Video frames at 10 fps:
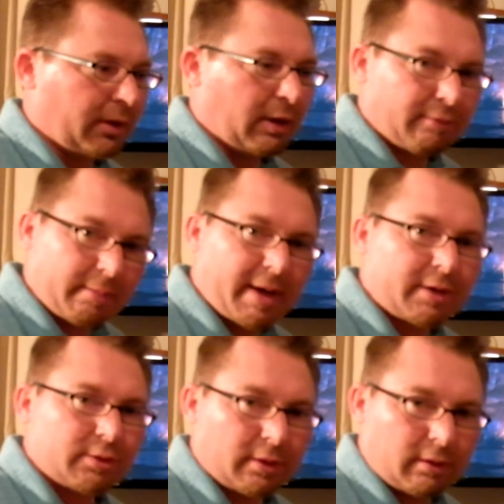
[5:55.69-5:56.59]
if I'm
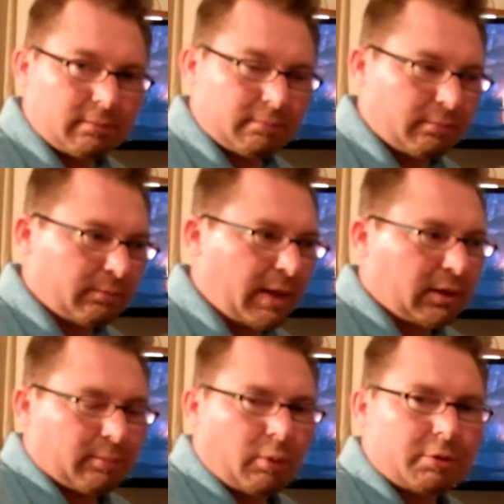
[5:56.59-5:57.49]
actually
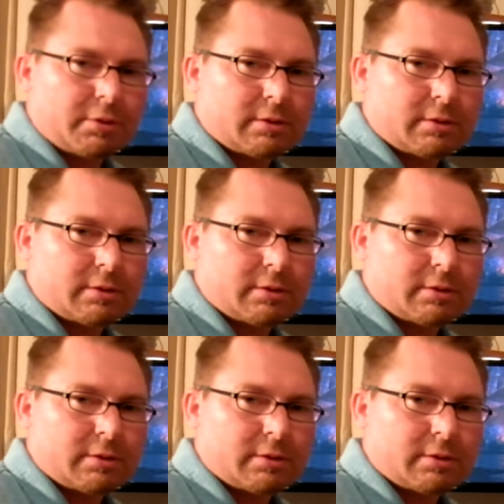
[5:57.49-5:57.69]
making portraits